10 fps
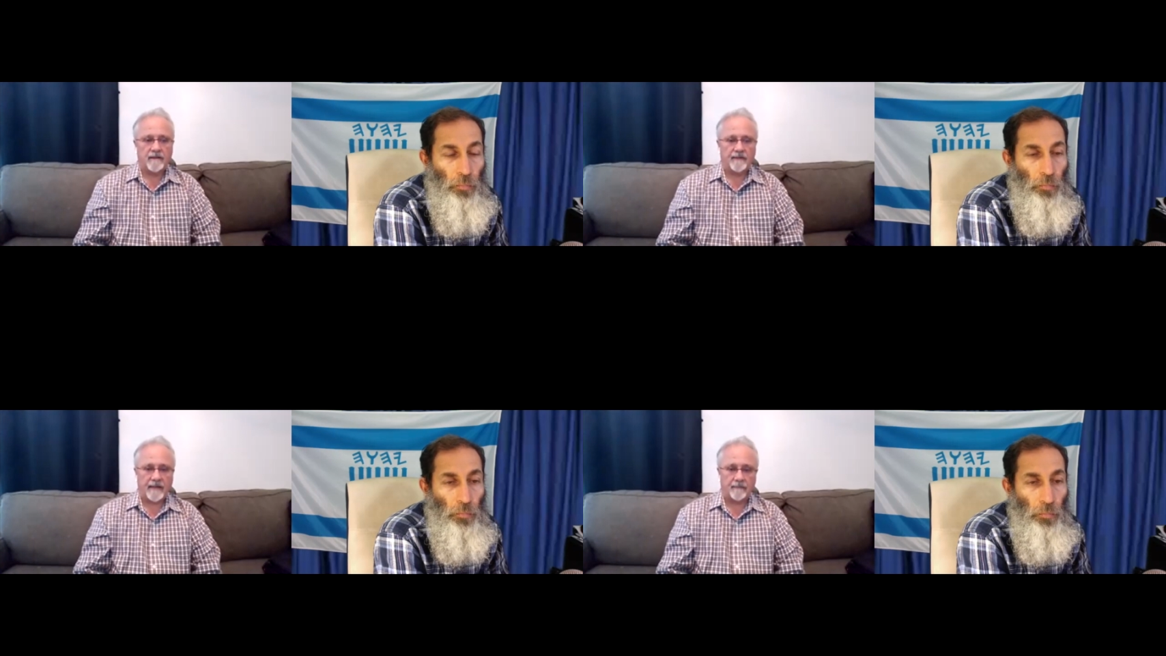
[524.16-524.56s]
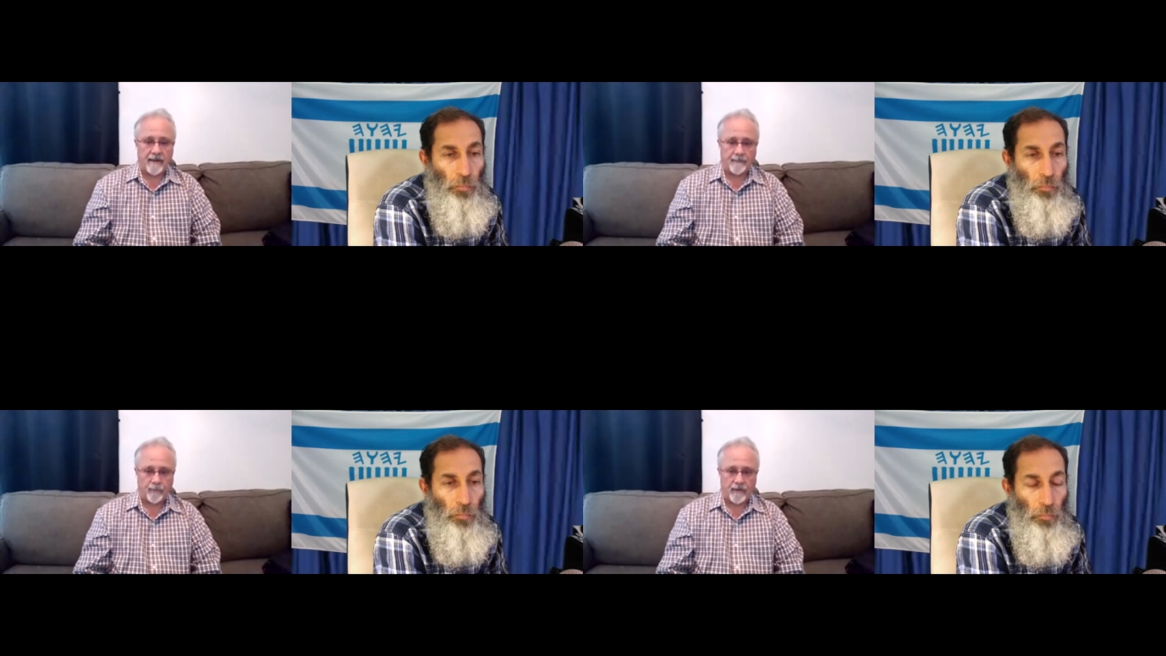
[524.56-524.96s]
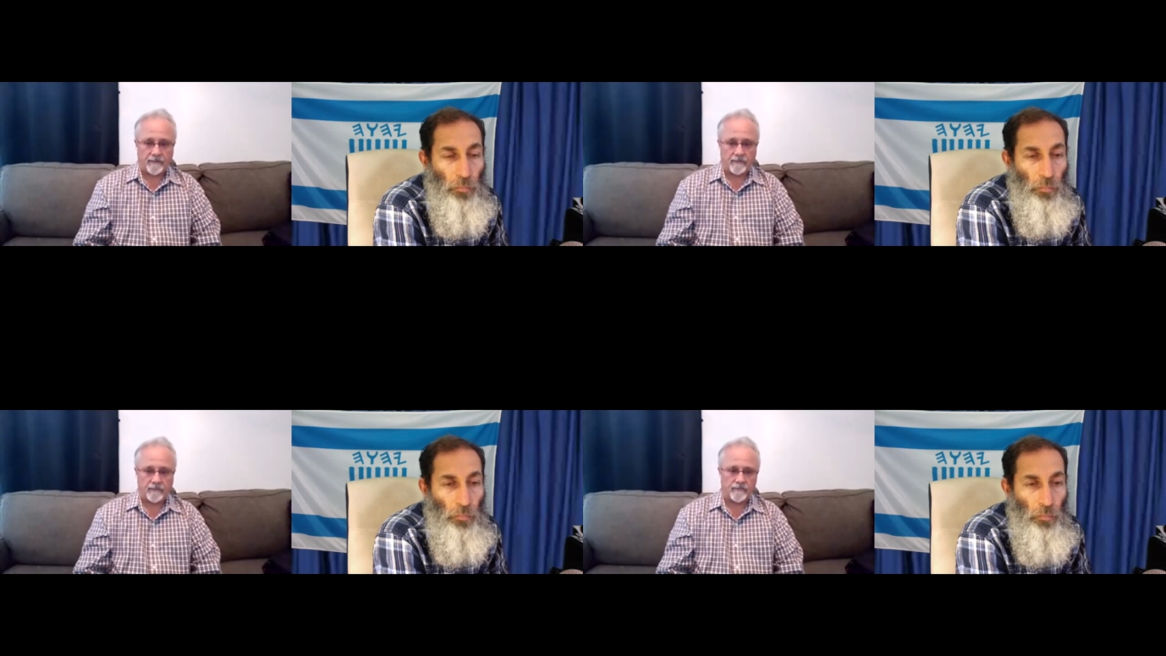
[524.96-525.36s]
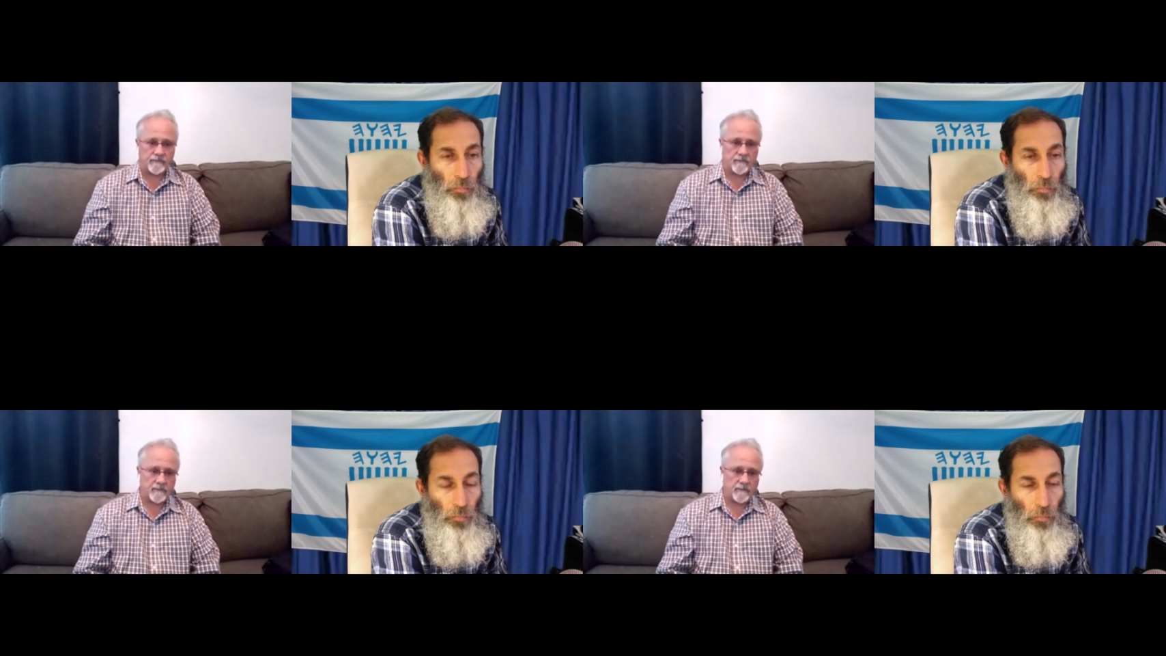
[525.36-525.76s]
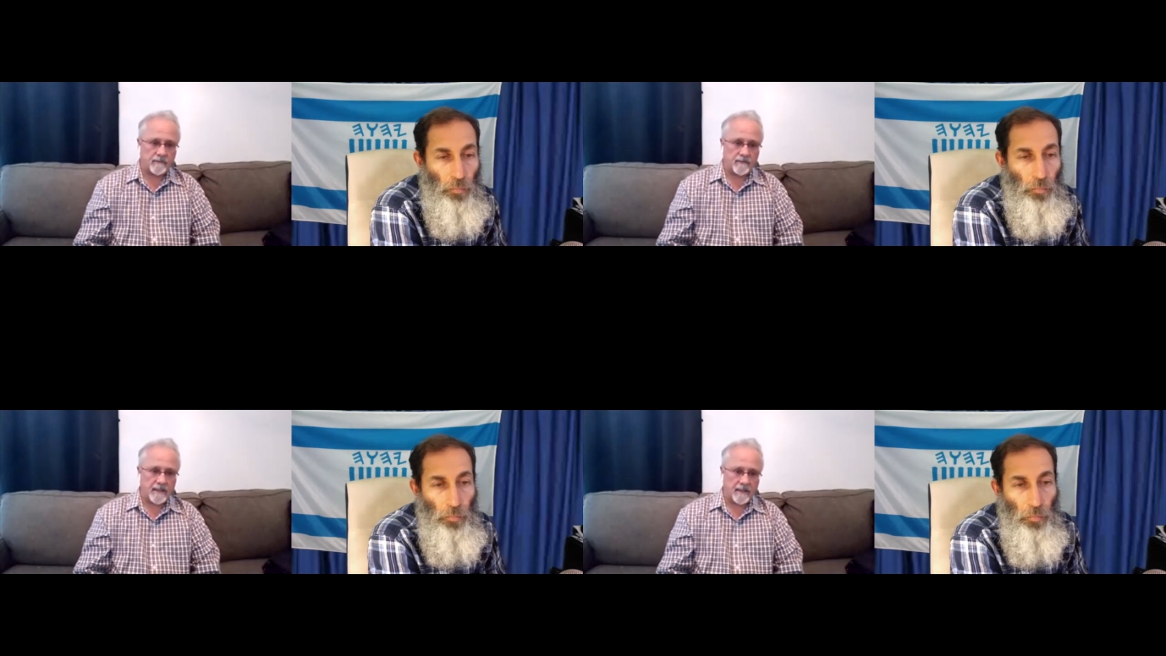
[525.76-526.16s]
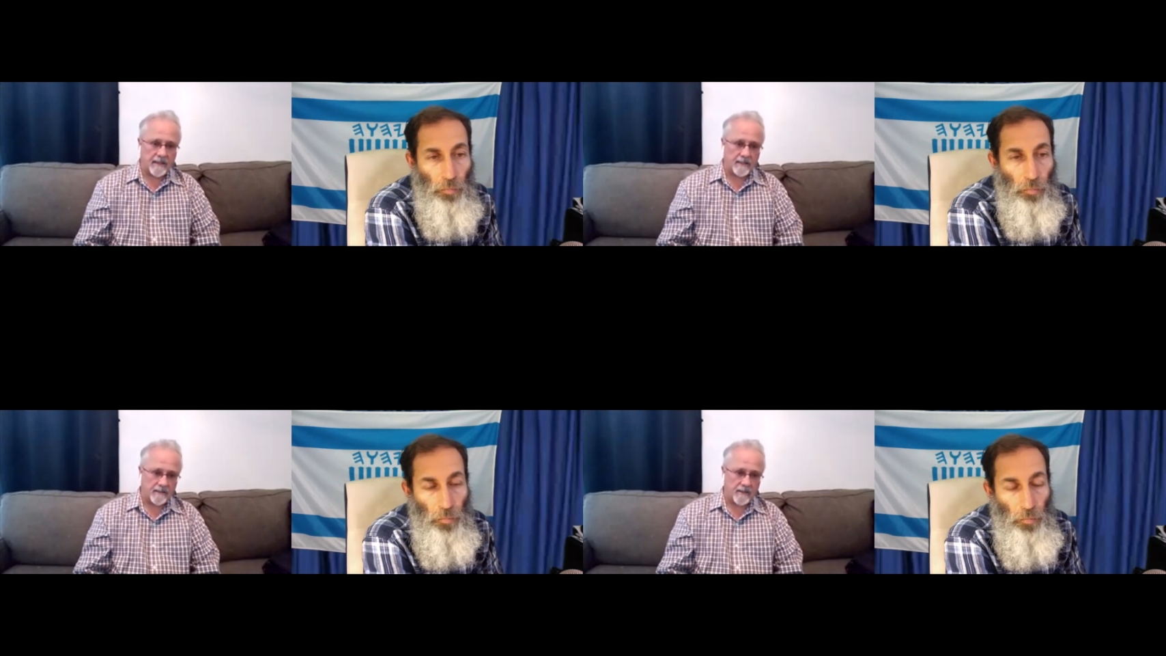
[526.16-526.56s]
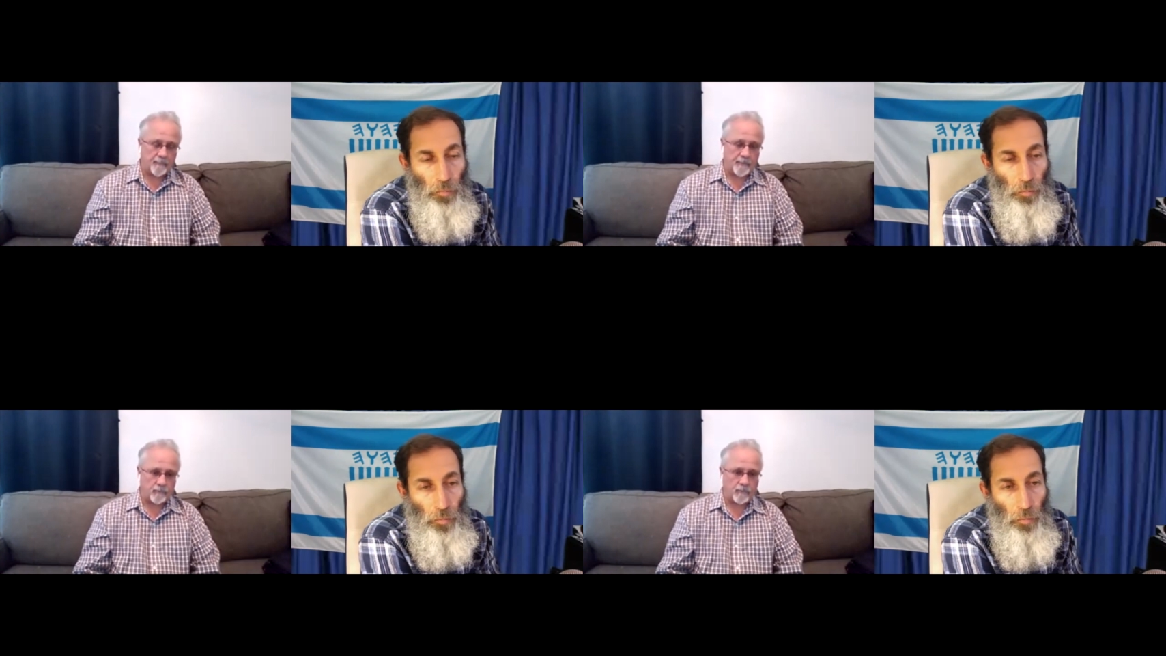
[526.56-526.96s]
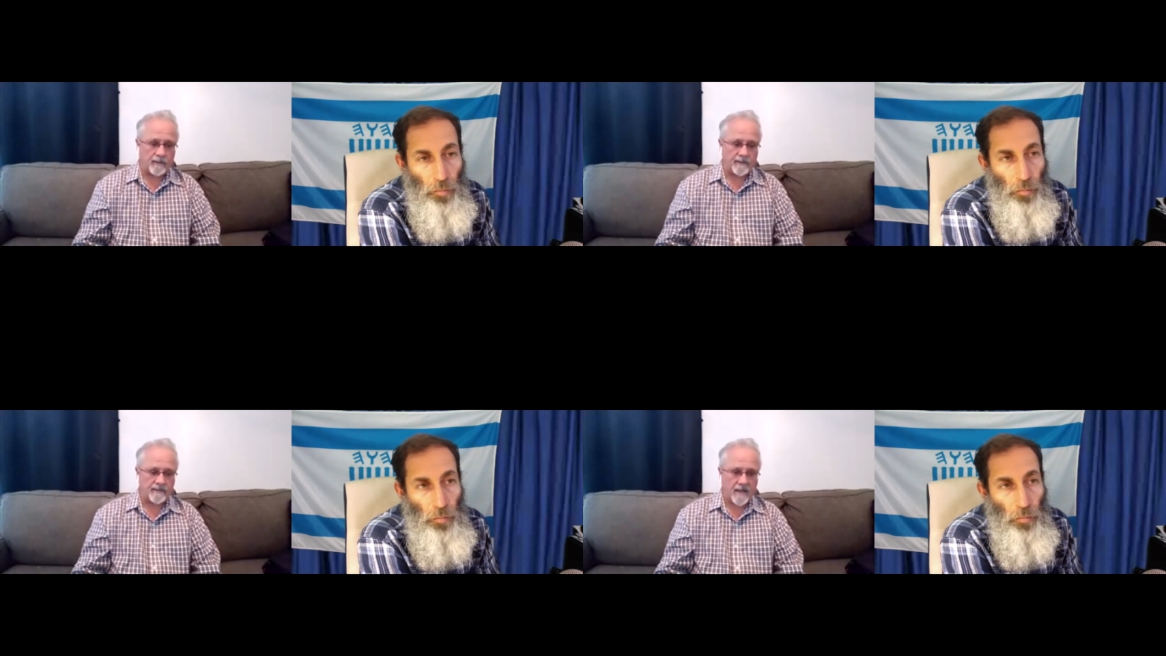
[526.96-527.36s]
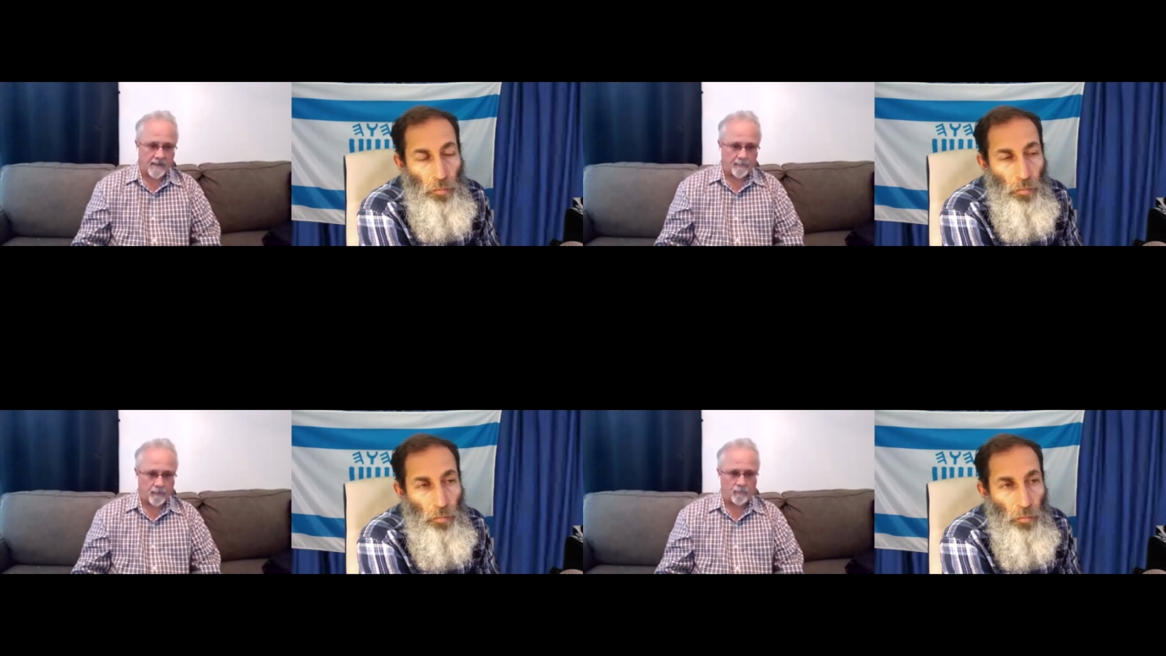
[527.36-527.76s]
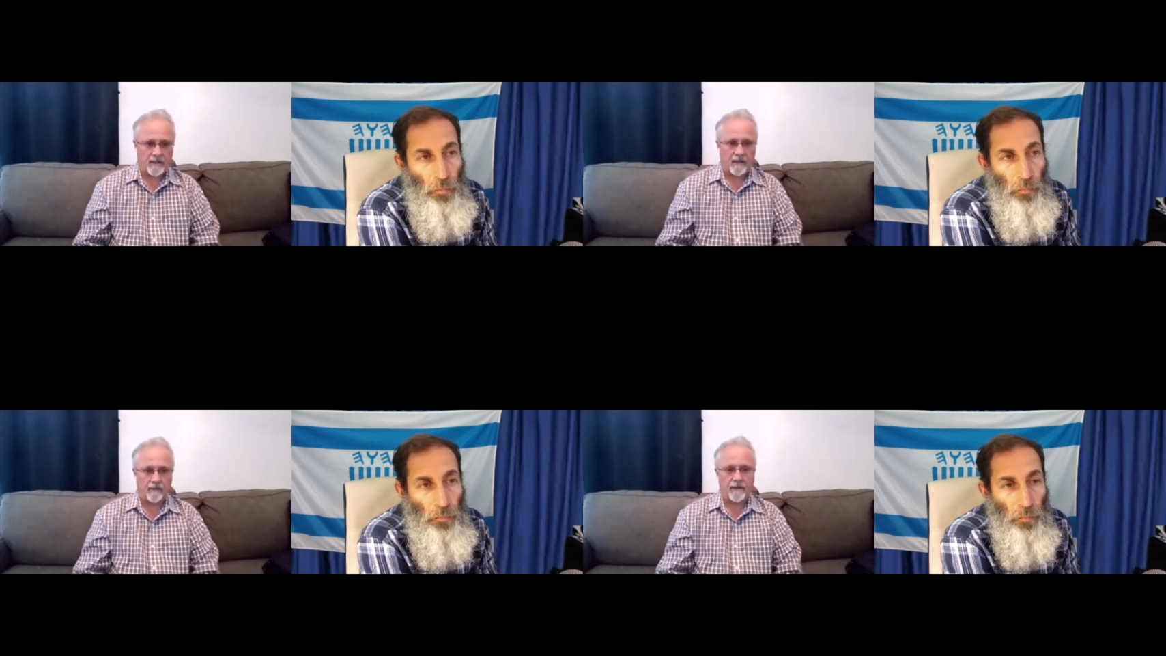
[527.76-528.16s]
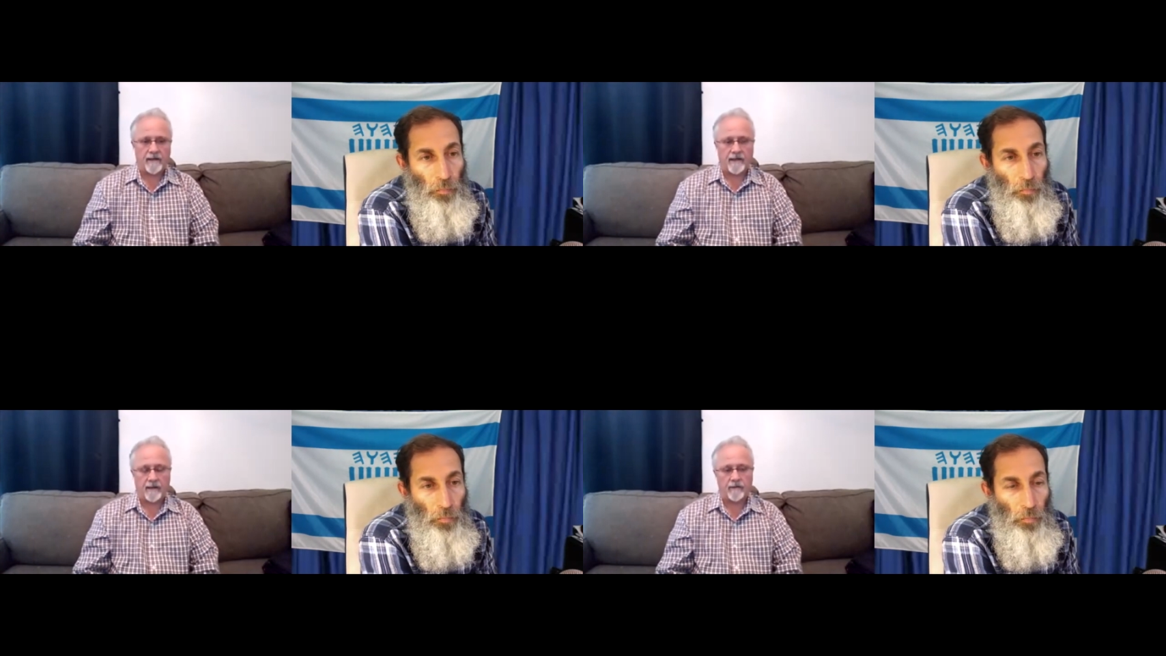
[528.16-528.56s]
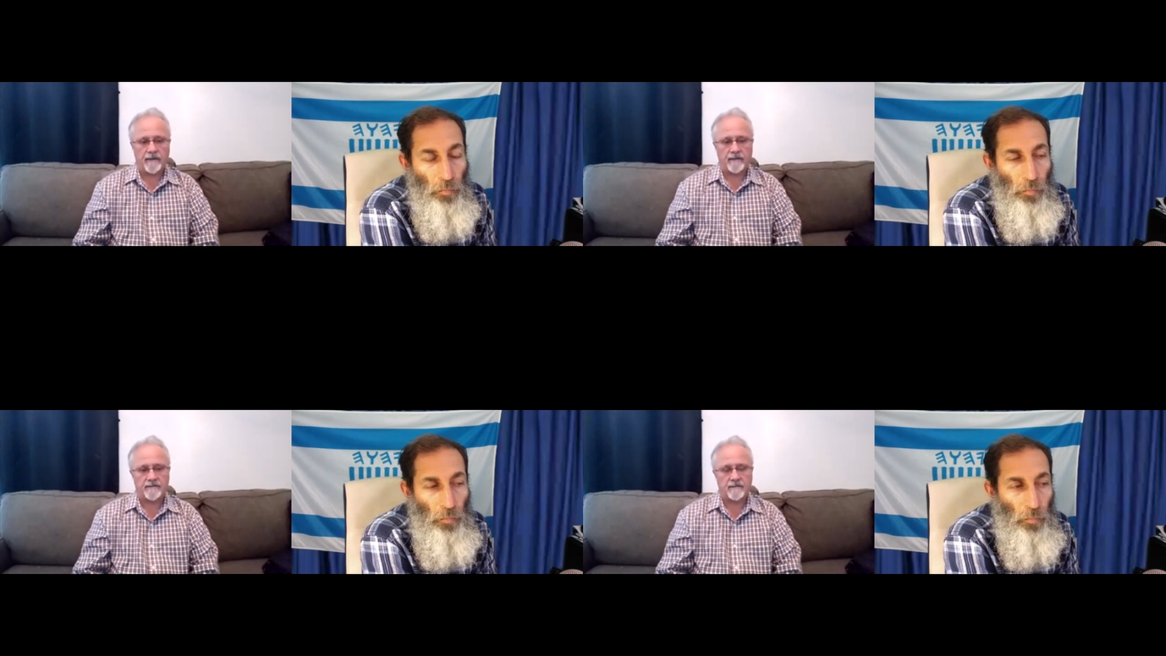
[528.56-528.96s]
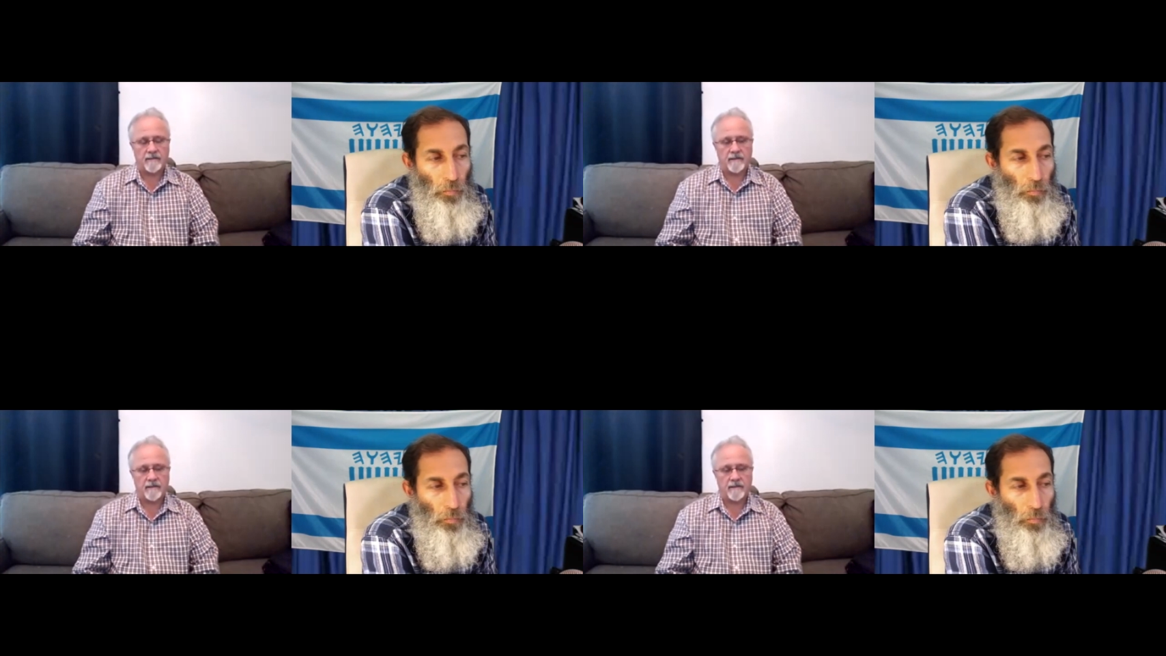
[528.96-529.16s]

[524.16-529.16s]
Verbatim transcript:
Speaker 1: that might break loose and end up in one of these high pulmonary areas